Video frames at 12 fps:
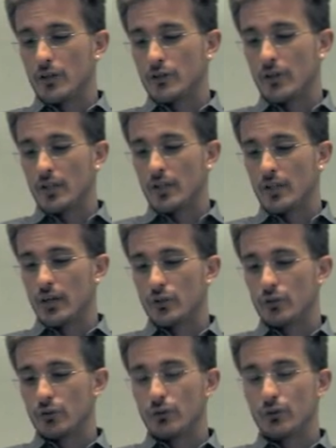as
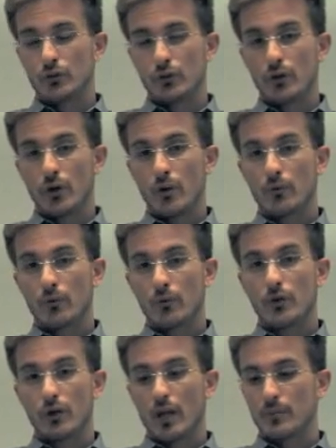you know,
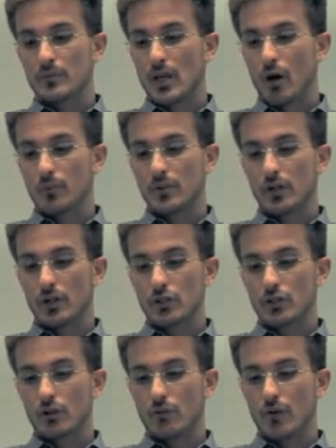video games help the younger
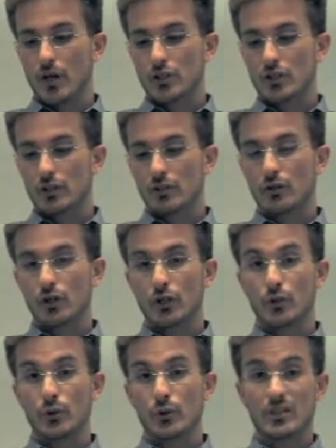generation learn
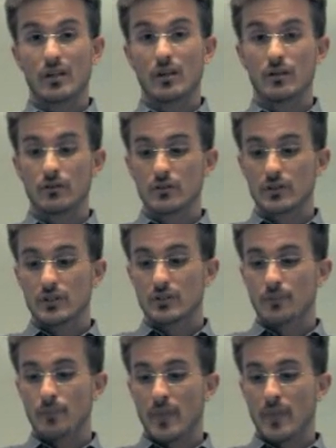new skills.